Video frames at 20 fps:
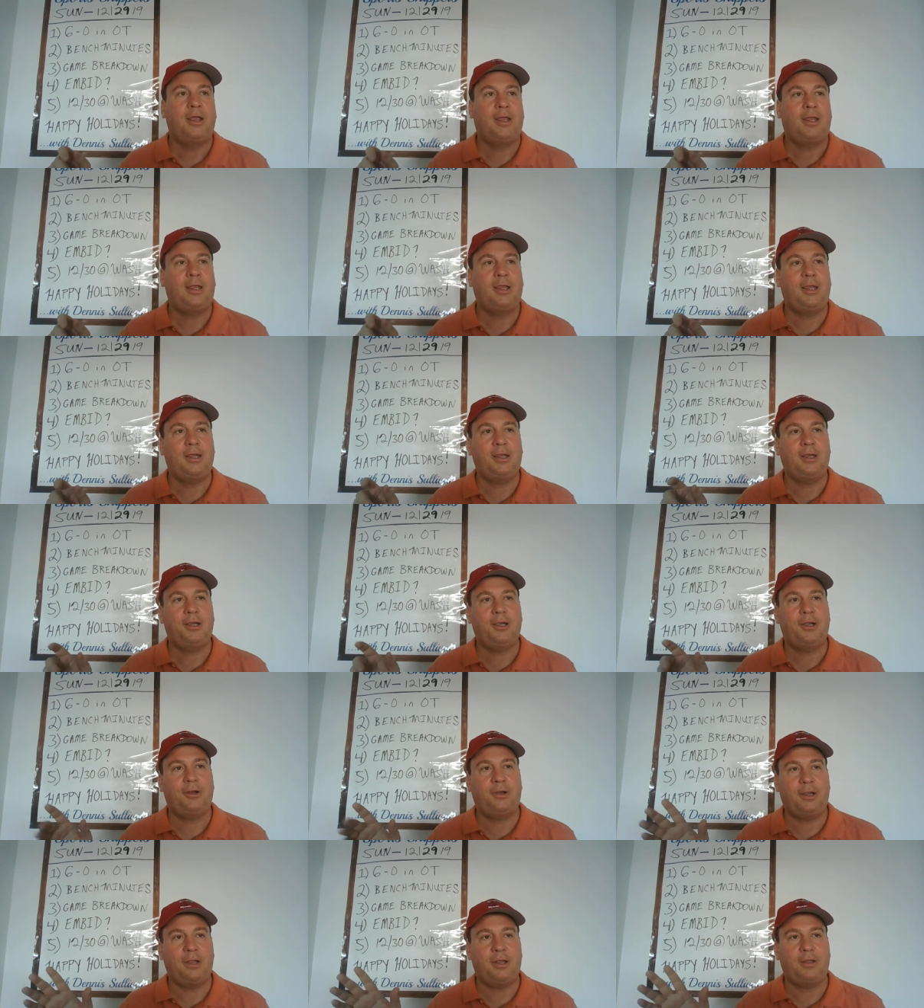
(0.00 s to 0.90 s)

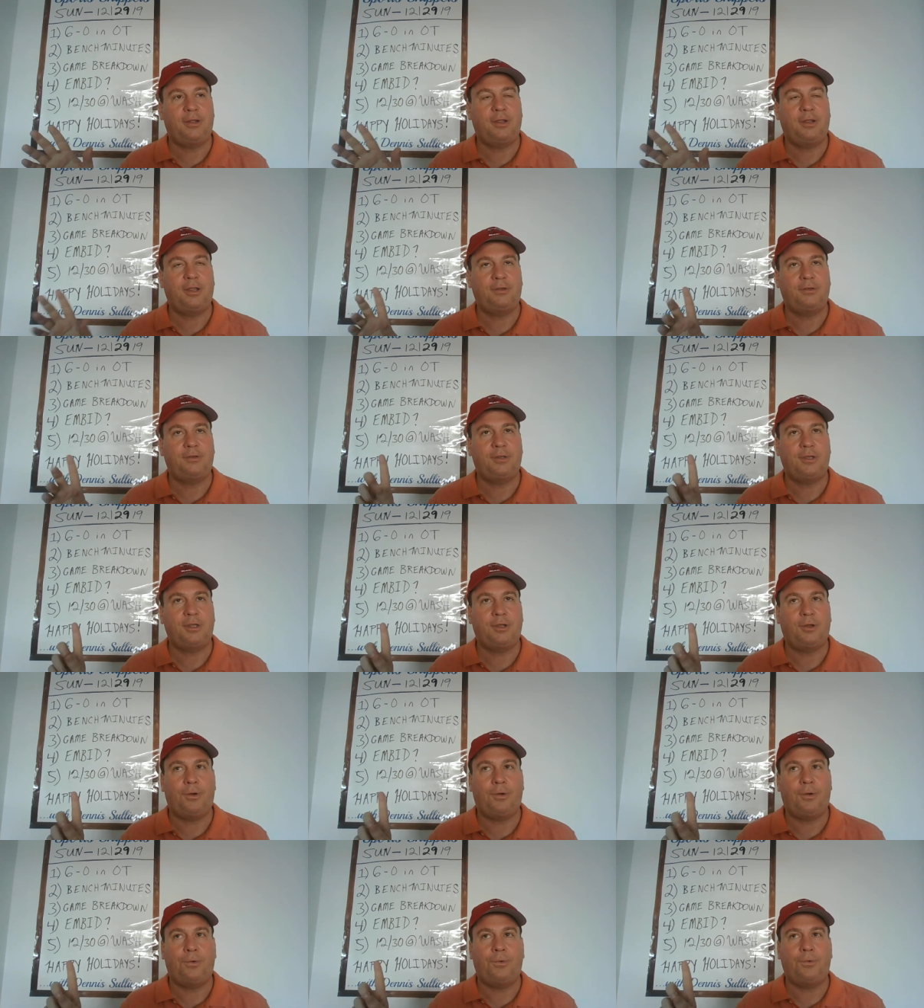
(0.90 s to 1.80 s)
Here is
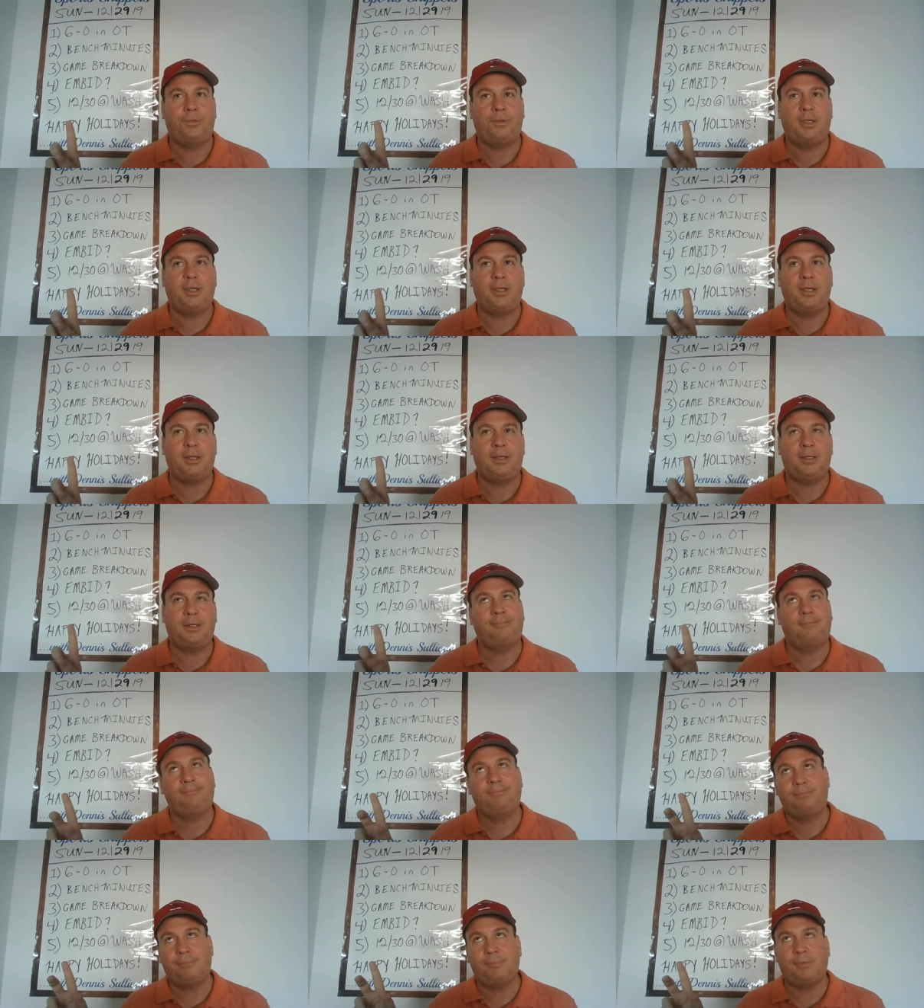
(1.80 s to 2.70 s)
the
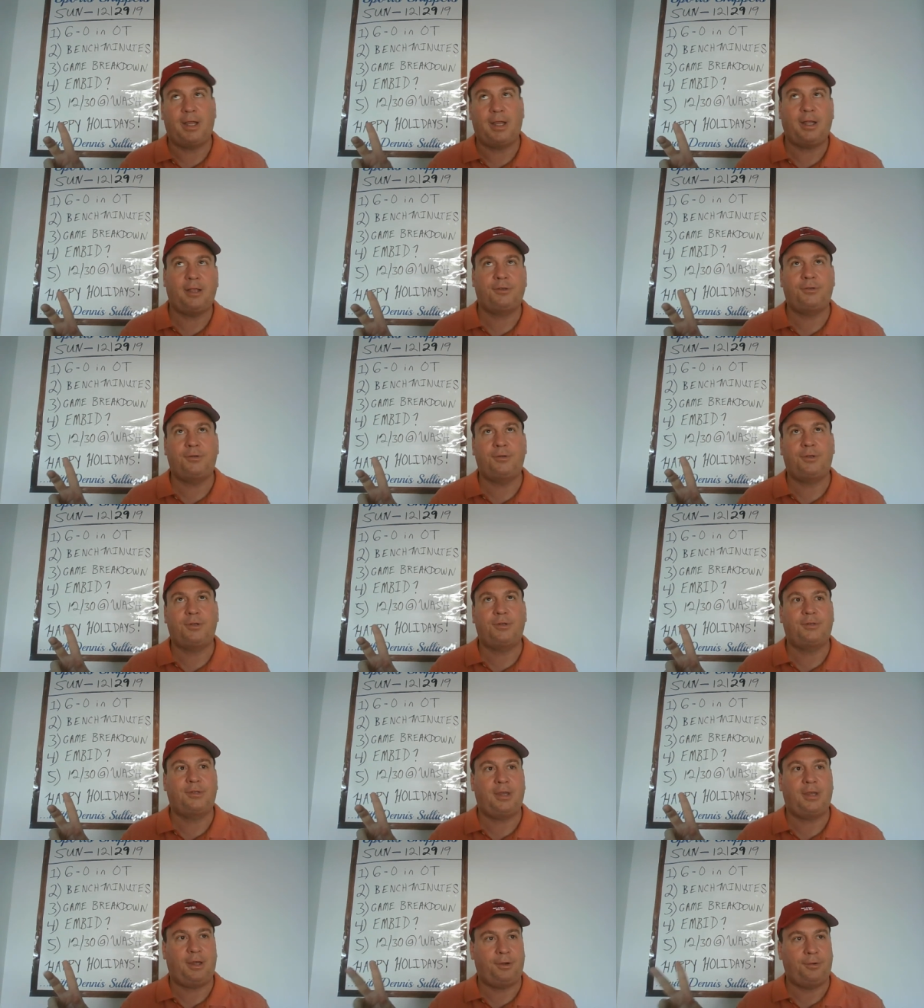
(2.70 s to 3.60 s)
only, I guess you
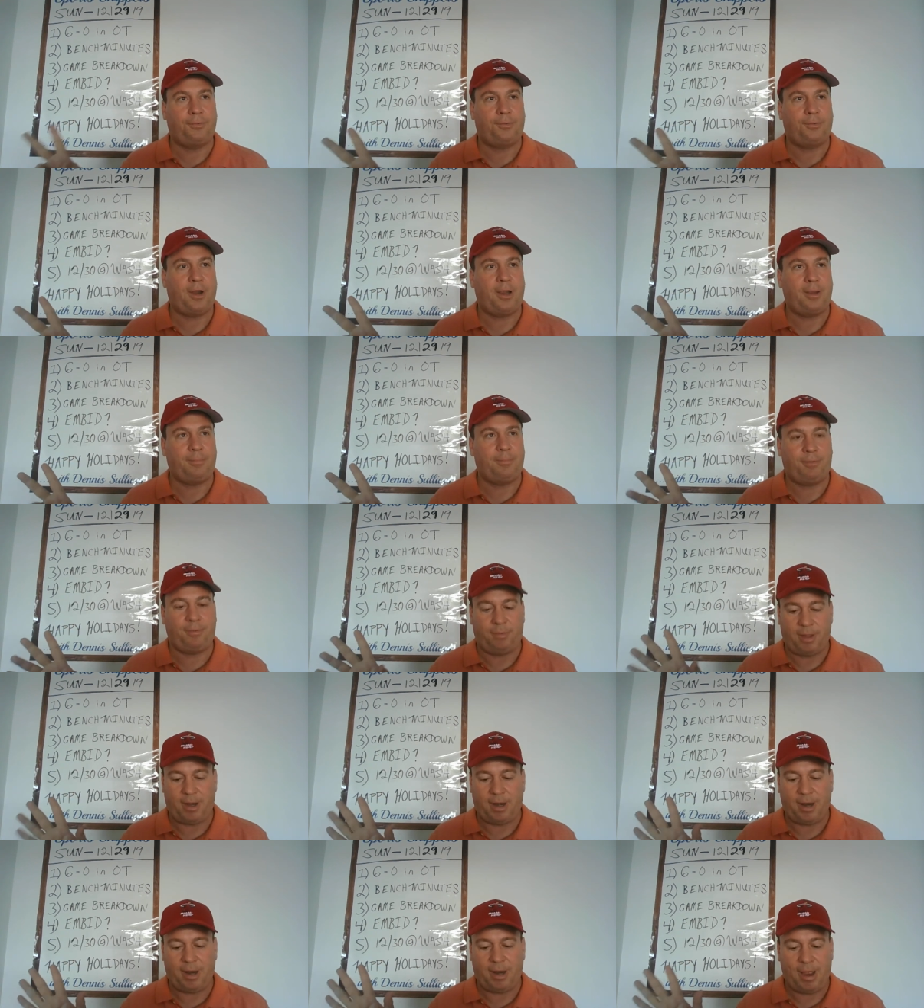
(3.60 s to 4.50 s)
can say,
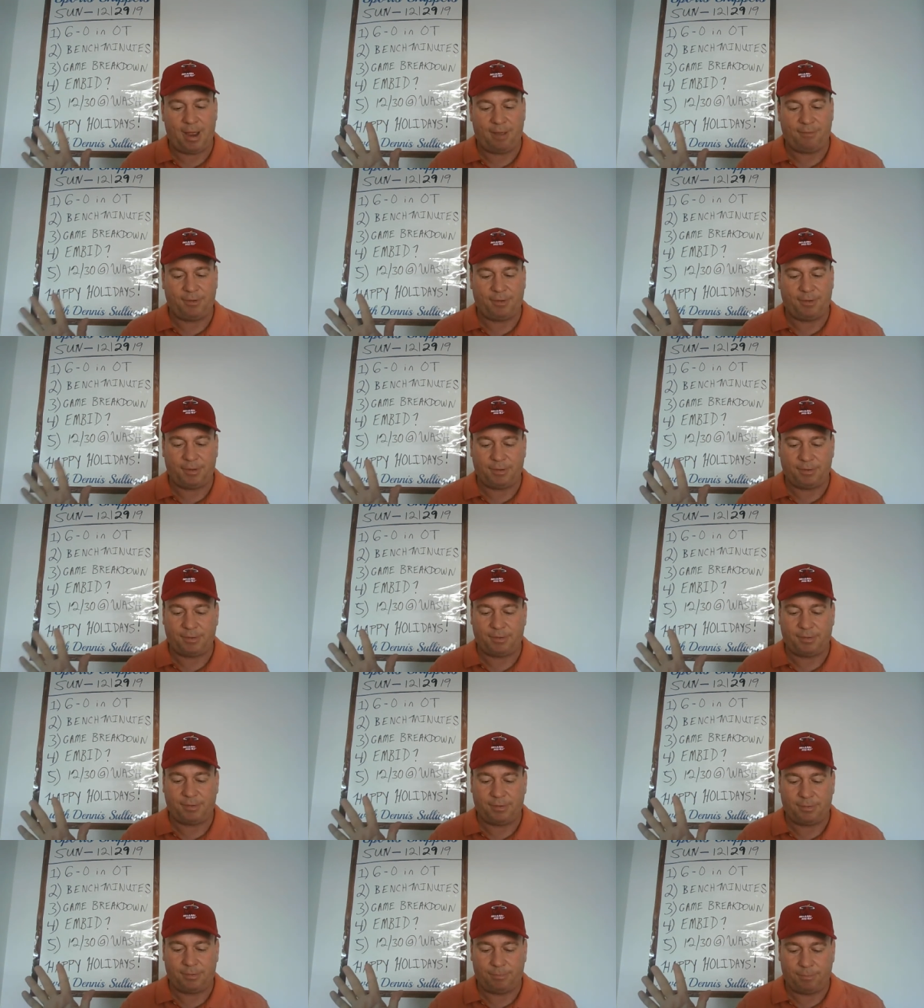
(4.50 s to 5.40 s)
gripe that I have at
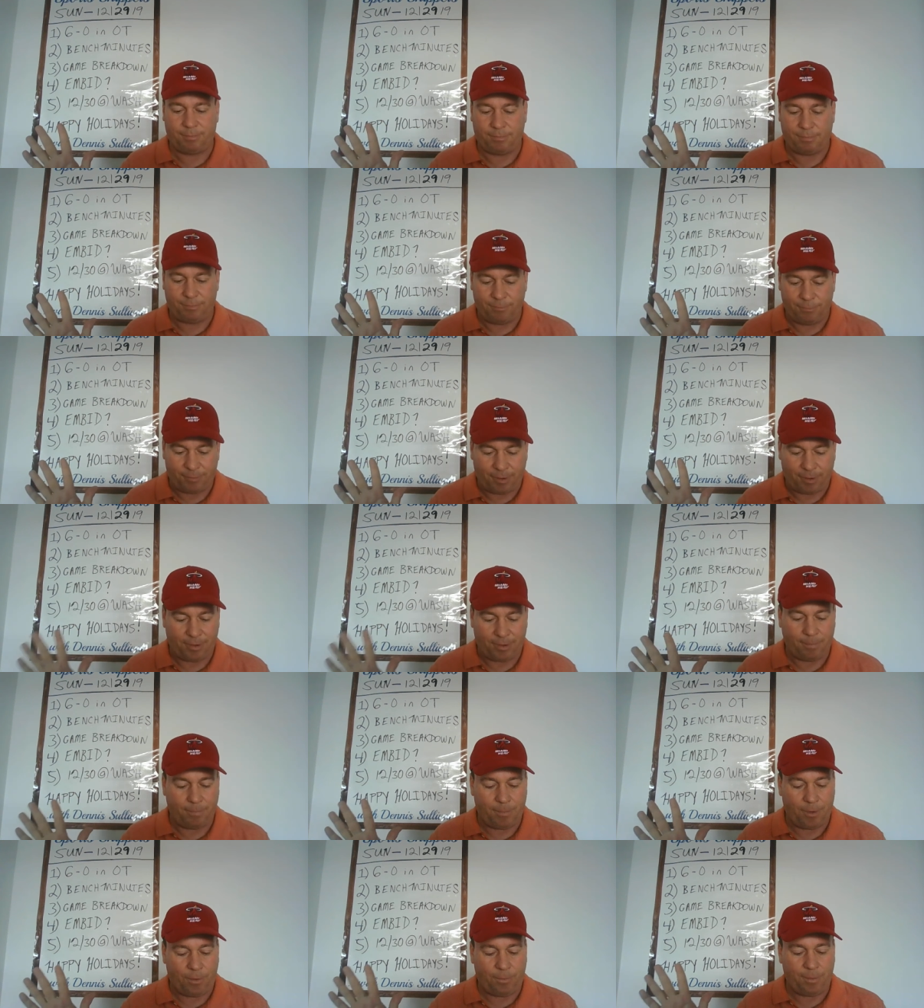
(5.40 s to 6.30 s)
this
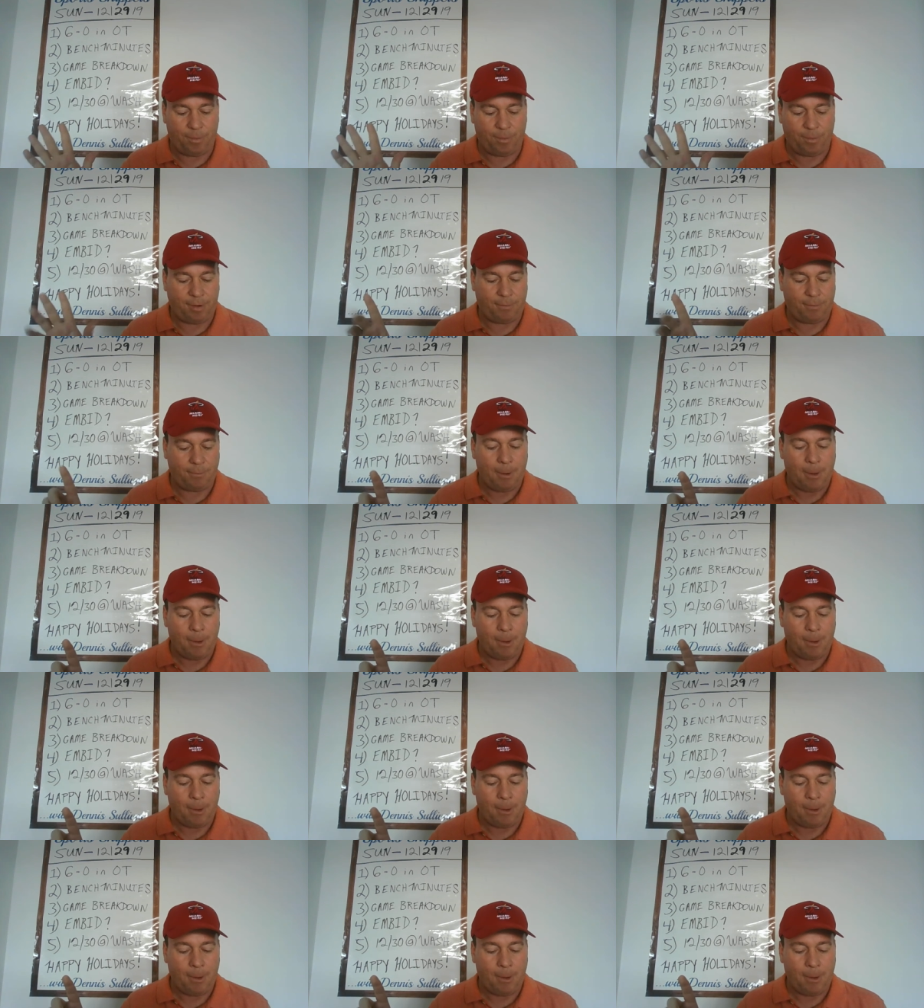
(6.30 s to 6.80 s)
very moment,